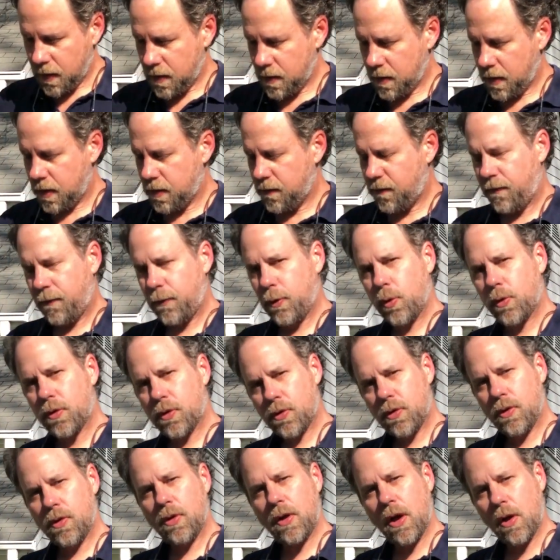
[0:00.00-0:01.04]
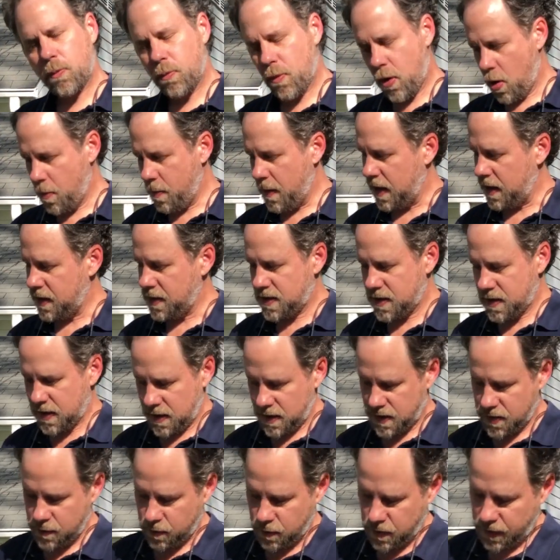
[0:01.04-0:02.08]
floral aroma.
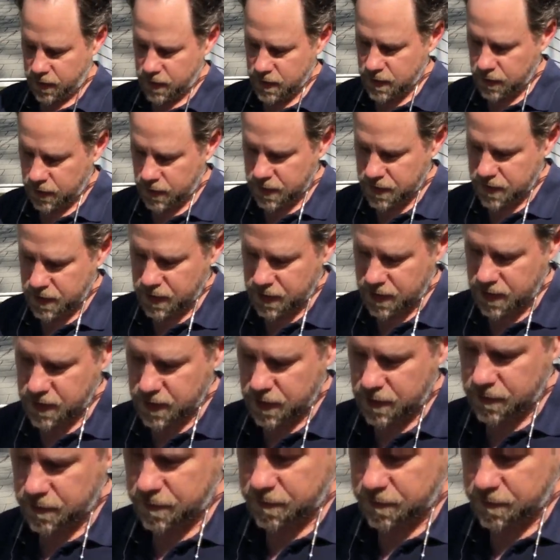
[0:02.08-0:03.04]
It's really delicious.